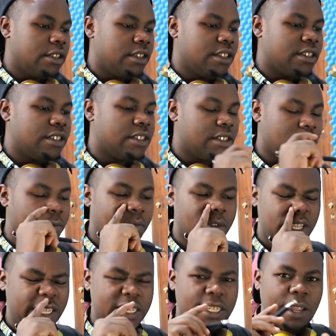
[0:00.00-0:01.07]
just
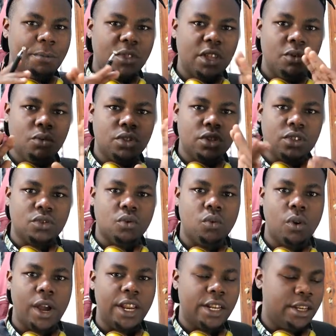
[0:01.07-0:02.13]
something which is
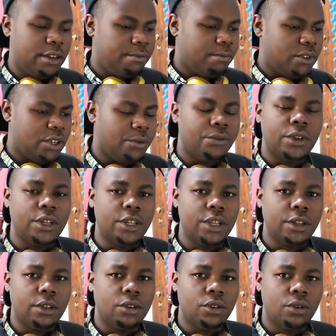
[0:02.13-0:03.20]
quite different
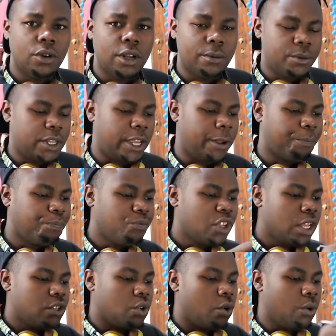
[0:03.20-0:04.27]
here, you know what I'm saying?
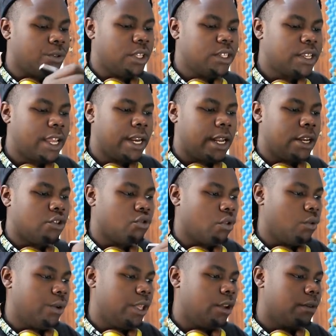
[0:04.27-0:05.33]
So on this kind of
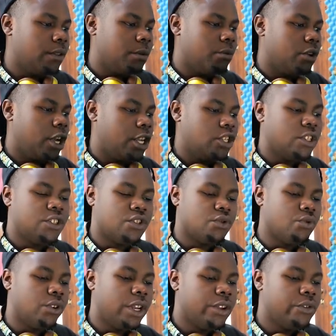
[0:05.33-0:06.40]
drawing of the brush, it's
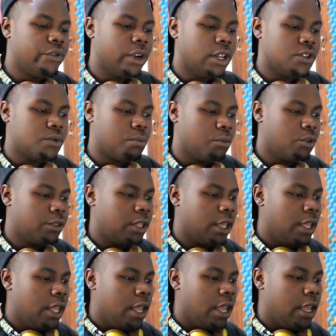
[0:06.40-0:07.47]
really smooth,
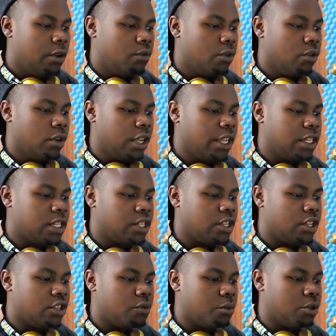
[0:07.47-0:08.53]
and we're going to
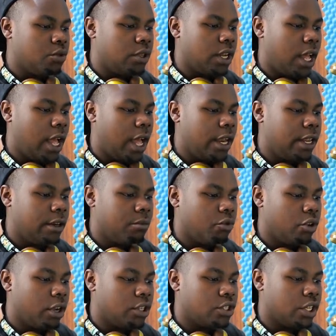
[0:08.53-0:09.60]
interchange between hardened
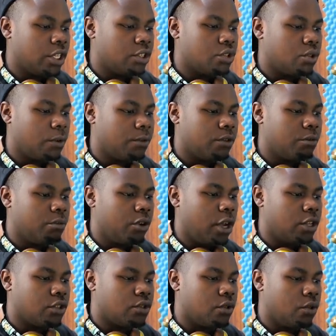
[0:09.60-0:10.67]
brush and soft
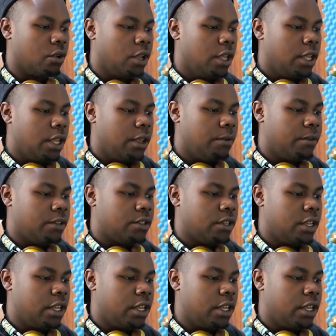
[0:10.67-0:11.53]
brush. So if it's